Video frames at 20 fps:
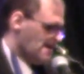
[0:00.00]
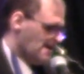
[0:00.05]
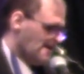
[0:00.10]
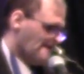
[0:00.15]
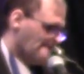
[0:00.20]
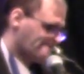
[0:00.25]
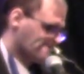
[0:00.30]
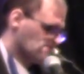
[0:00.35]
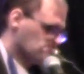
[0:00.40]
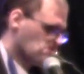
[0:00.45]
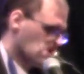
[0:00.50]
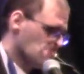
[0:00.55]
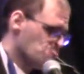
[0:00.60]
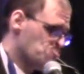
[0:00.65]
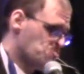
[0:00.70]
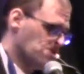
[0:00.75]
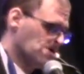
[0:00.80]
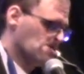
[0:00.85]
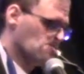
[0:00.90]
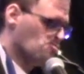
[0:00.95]
After
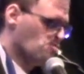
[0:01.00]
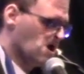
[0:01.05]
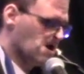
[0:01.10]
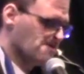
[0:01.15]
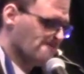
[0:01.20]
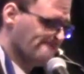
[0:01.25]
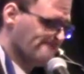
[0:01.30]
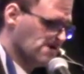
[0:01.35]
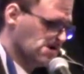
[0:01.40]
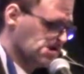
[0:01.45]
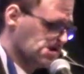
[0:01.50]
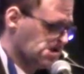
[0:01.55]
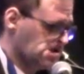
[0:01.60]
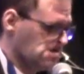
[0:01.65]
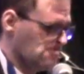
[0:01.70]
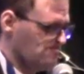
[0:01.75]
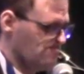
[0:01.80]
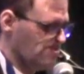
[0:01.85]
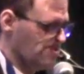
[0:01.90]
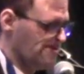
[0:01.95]
watching one of his